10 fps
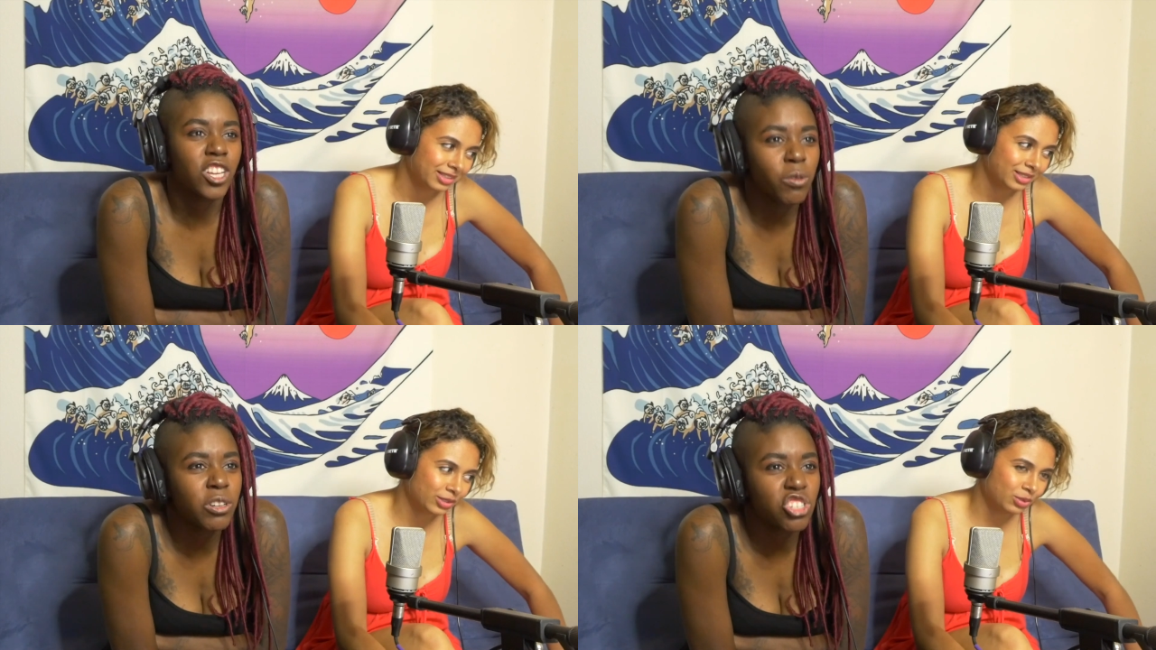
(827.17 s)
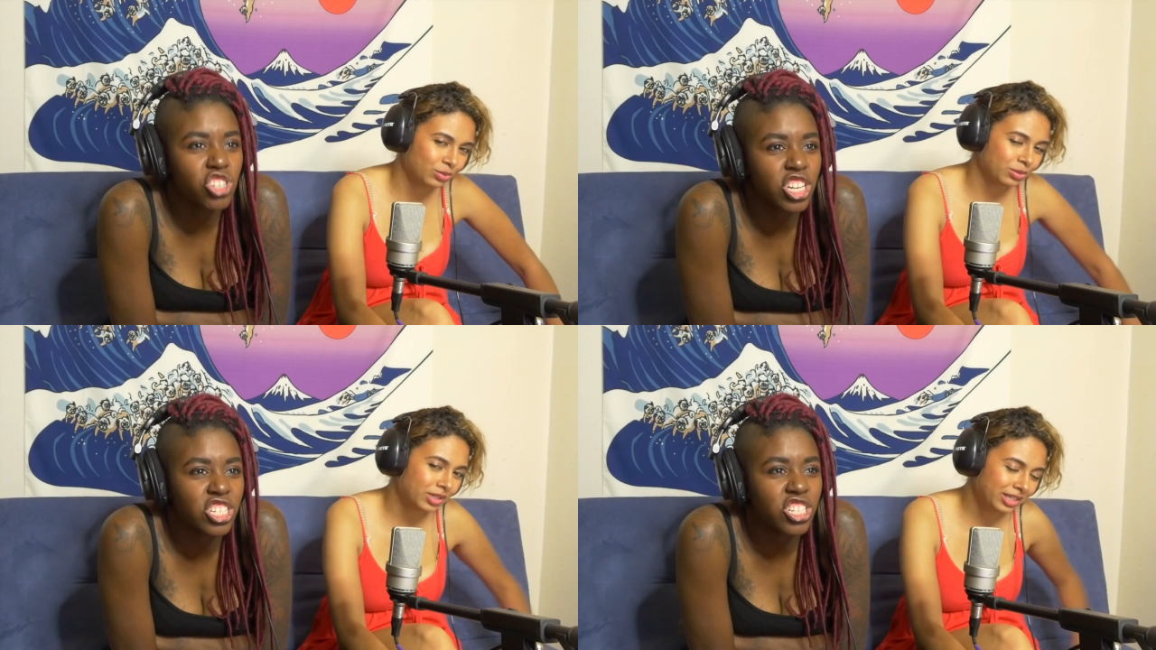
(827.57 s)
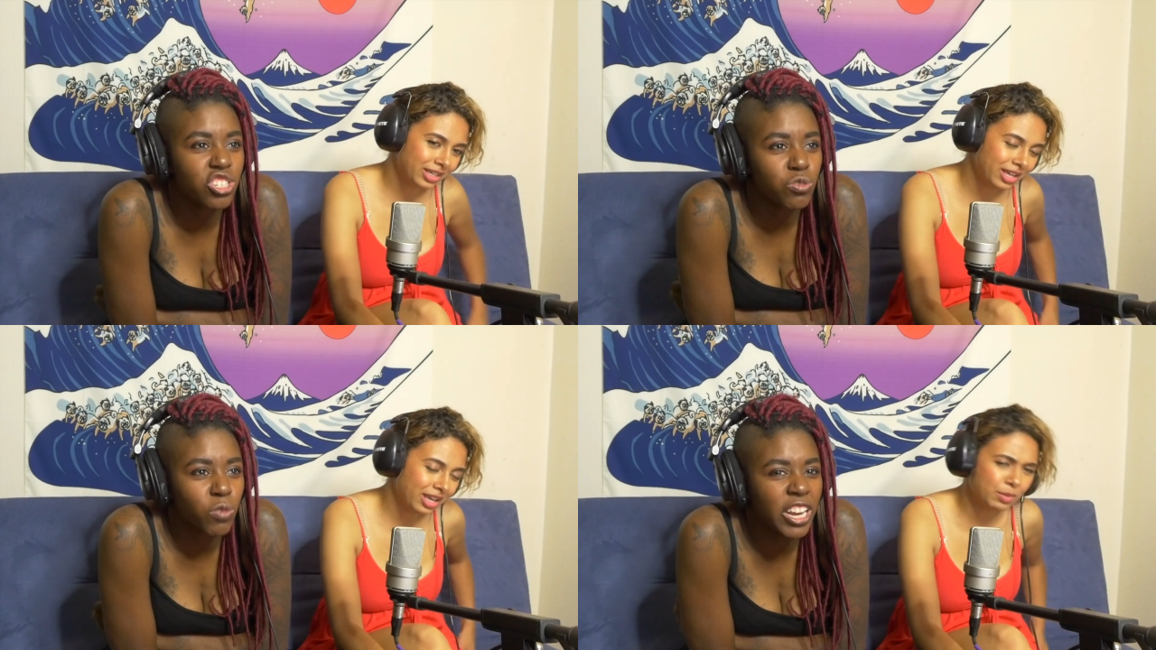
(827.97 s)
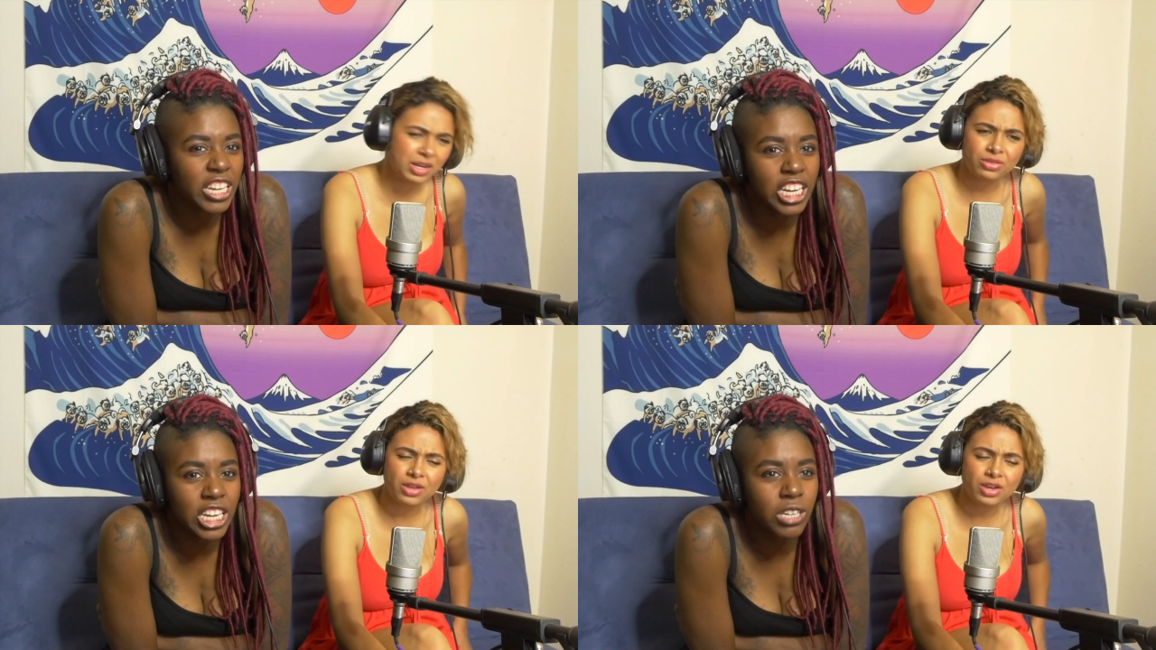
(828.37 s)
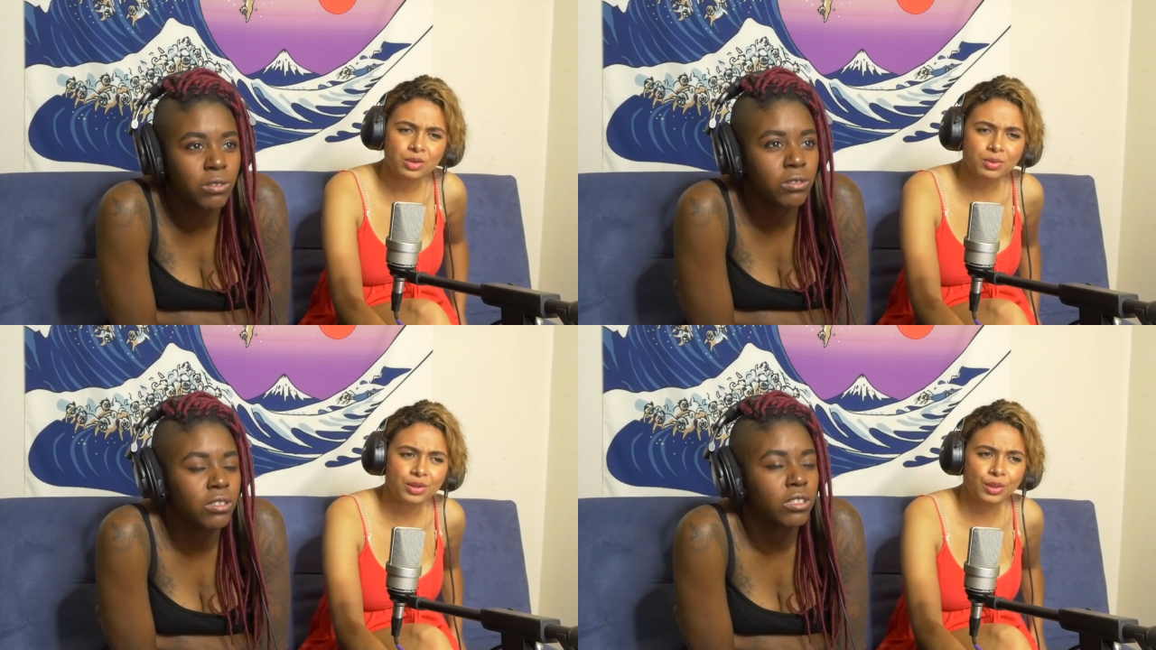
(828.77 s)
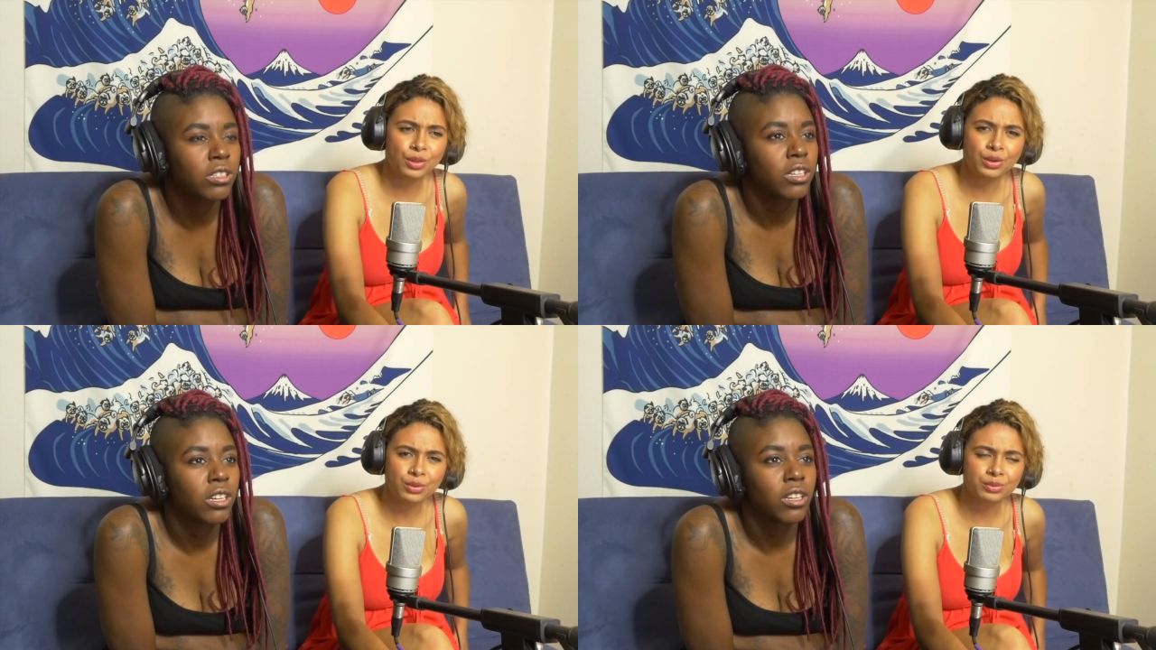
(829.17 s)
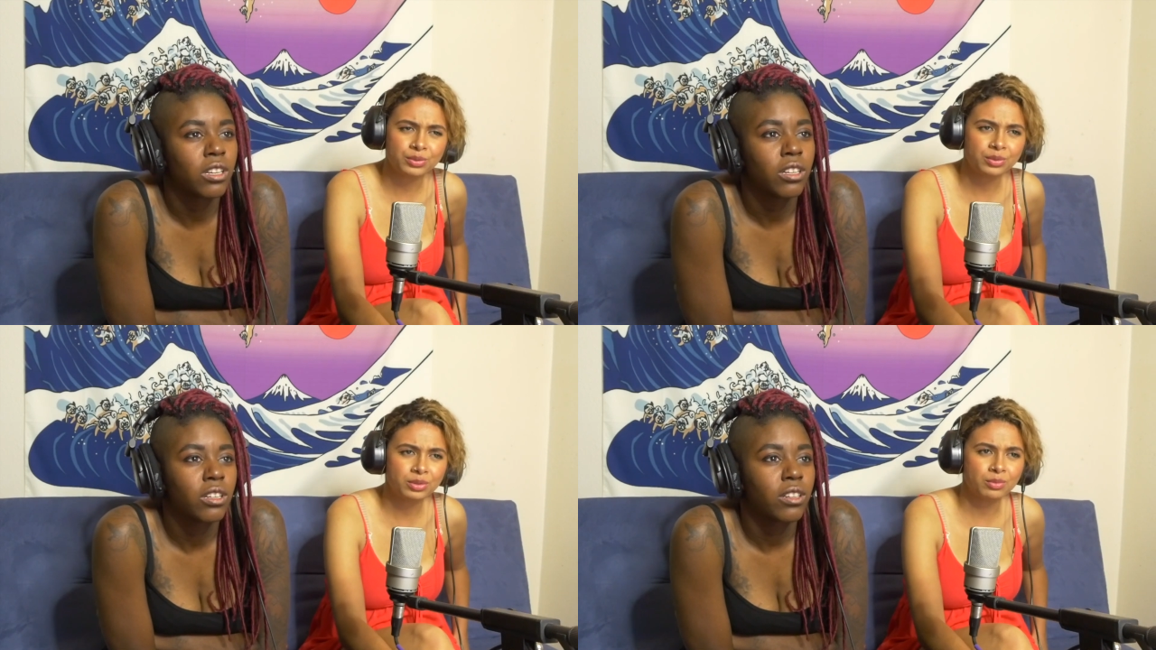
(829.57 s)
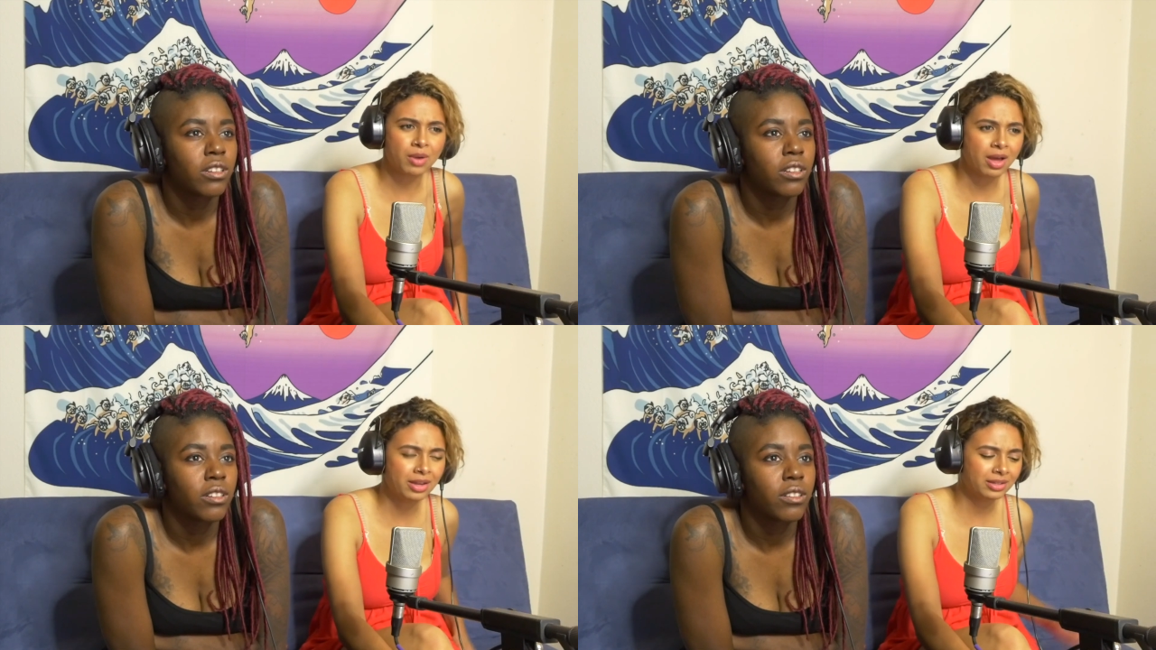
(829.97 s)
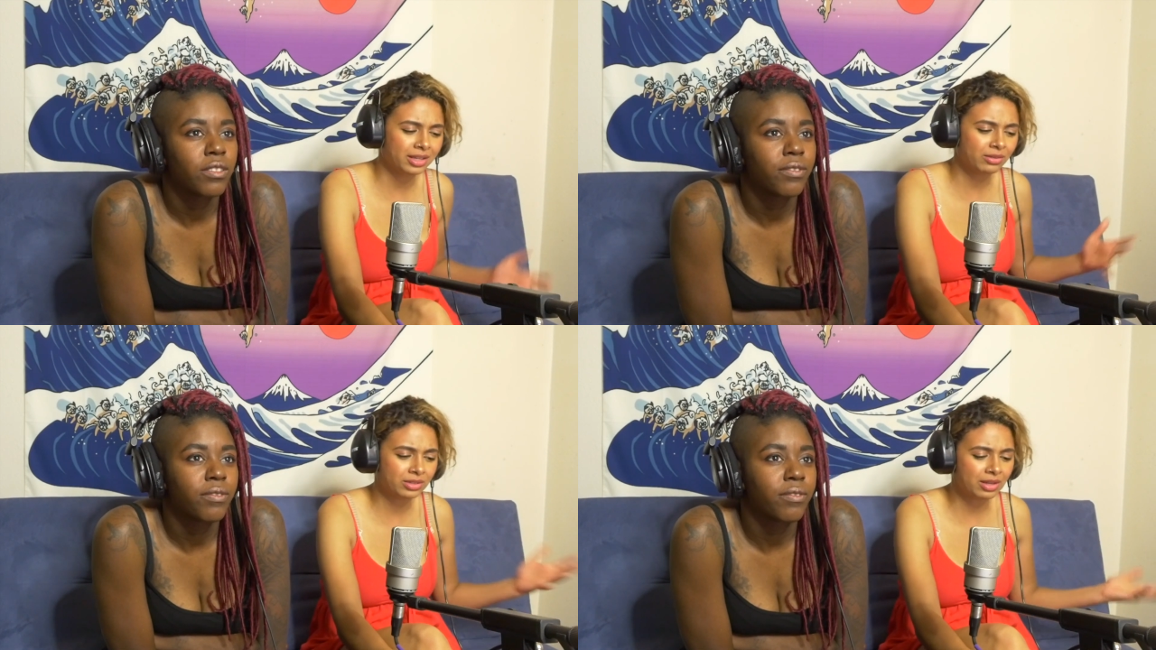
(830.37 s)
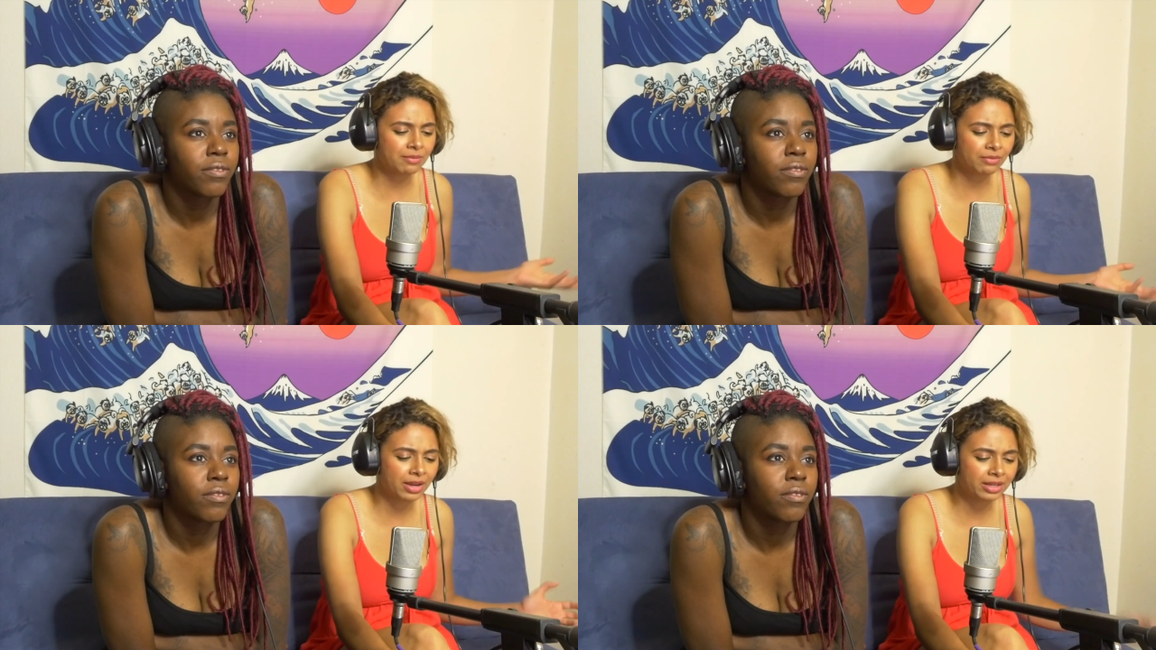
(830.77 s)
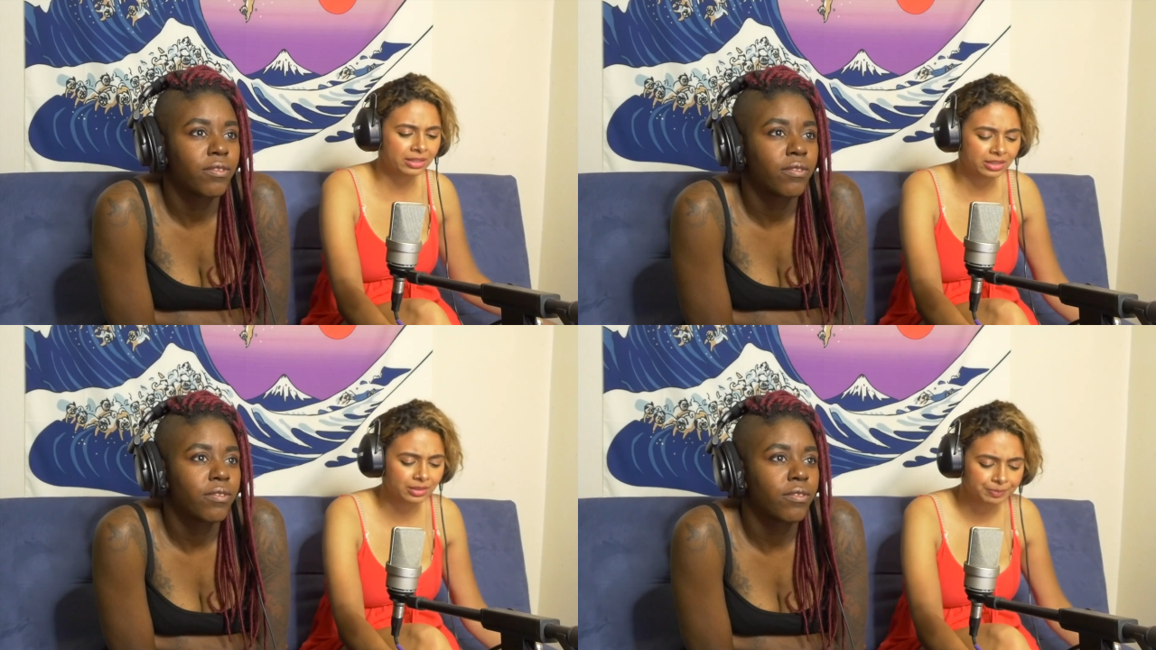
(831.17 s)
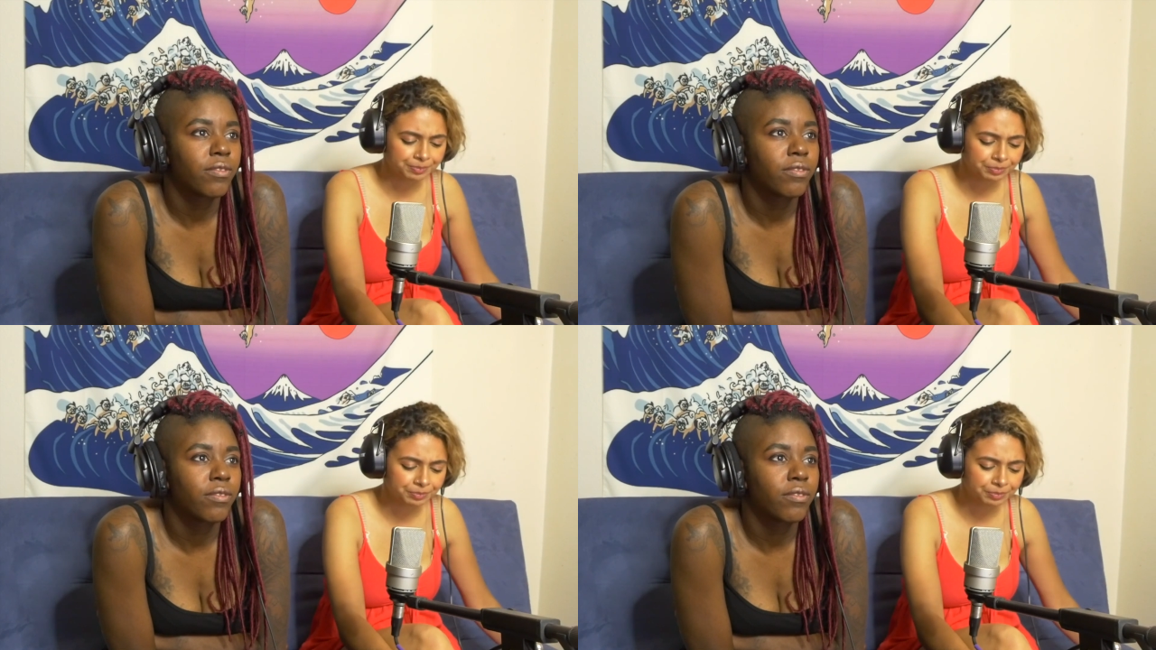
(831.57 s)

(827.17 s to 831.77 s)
Speaker 1: like you want you really? Right I mean, now. I thought you were alone. Don't you want like some friends?